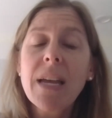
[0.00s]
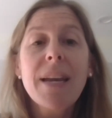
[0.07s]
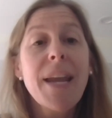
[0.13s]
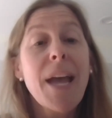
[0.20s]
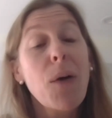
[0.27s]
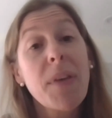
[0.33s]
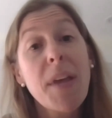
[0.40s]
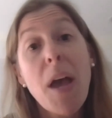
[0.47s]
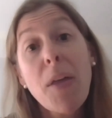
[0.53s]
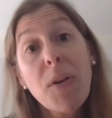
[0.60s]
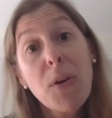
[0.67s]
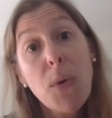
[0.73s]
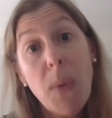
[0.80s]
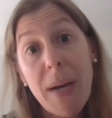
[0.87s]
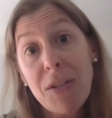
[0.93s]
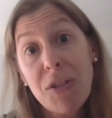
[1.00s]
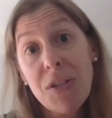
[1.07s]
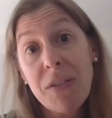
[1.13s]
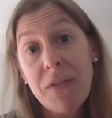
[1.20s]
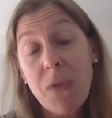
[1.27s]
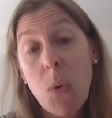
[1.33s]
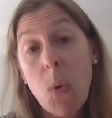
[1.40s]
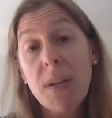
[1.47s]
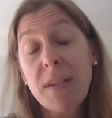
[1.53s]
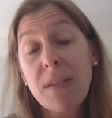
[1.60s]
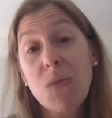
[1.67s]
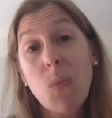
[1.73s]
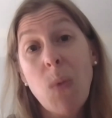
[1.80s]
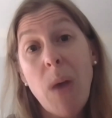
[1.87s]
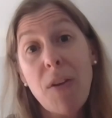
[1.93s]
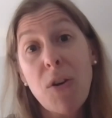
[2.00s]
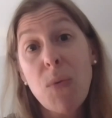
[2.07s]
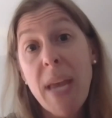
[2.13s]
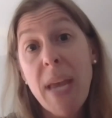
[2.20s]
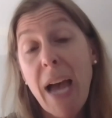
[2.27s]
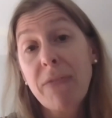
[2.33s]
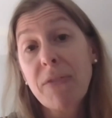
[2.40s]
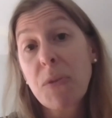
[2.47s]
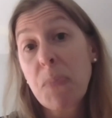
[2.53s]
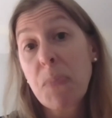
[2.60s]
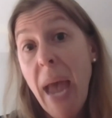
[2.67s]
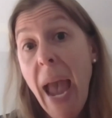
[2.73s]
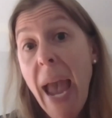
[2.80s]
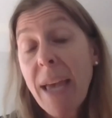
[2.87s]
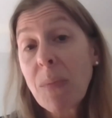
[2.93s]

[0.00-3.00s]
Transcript: Now, the other question, of course, is whether we have to pay